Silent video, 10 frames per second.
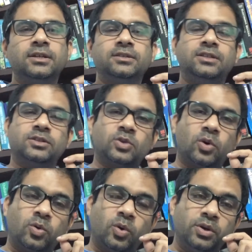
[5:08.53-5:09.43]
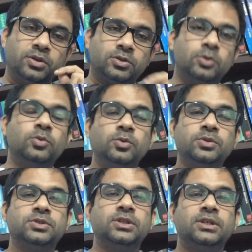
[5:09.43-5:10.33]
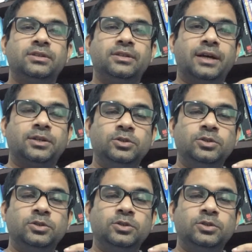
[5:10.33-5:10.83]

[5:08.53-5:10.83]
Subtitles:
the so-called tools that are